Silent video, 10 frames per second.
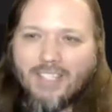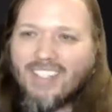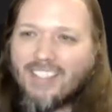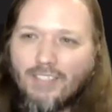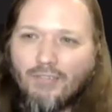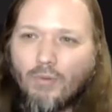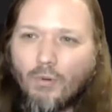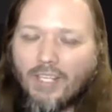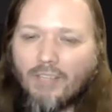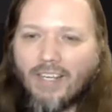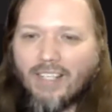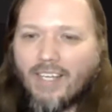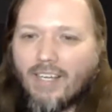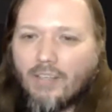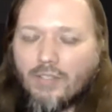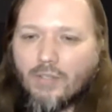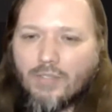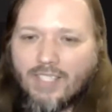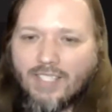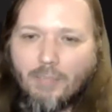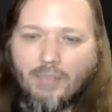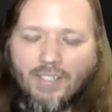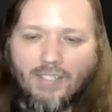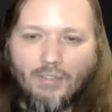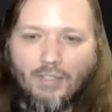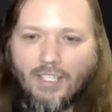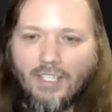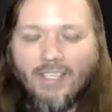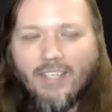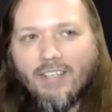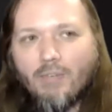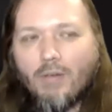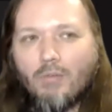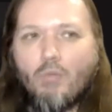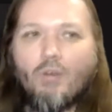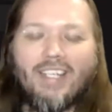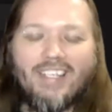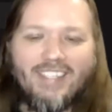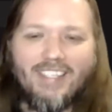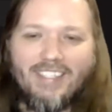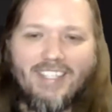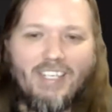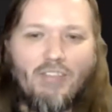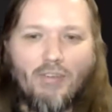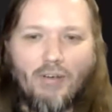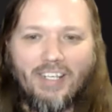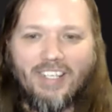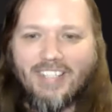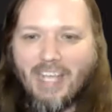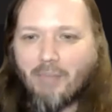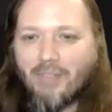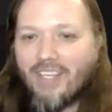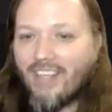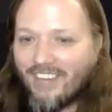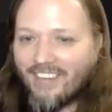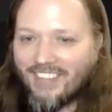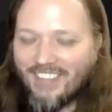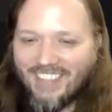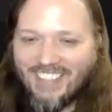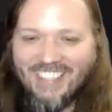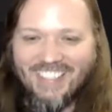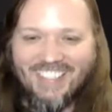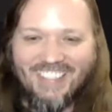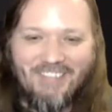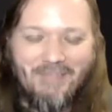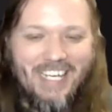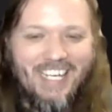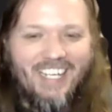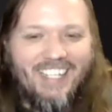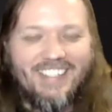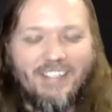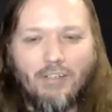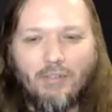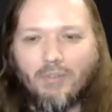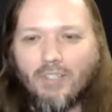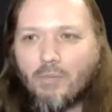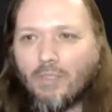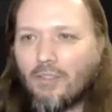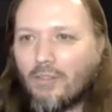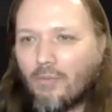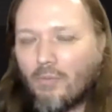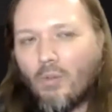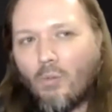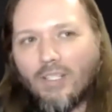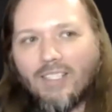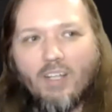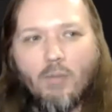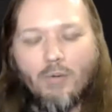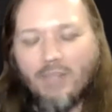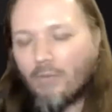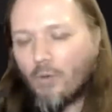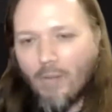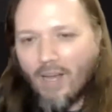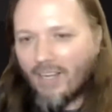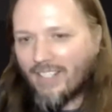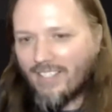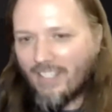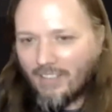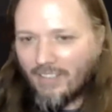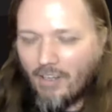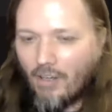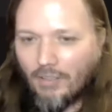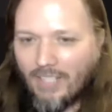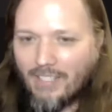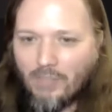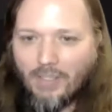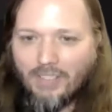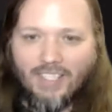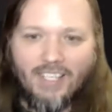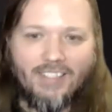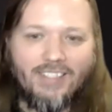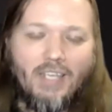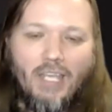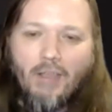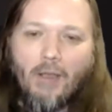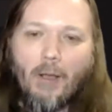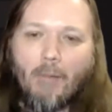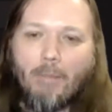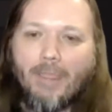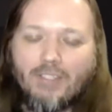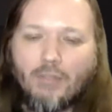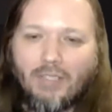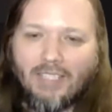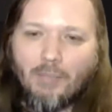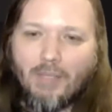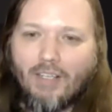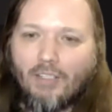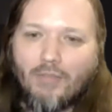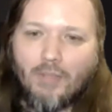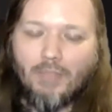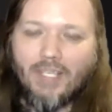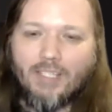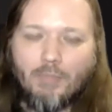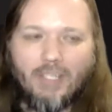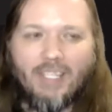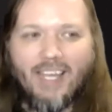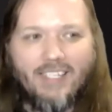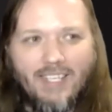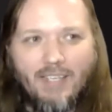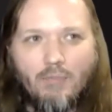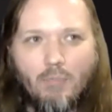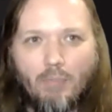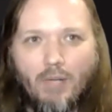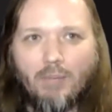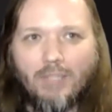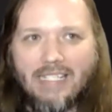60-40 right now. So 60% Unity, well, more like 60-30, 10% other. So, because we'll work a little bit with like robotics and all kinds of weird things. So we're a little bit all over the place, but yeah, I'd say probably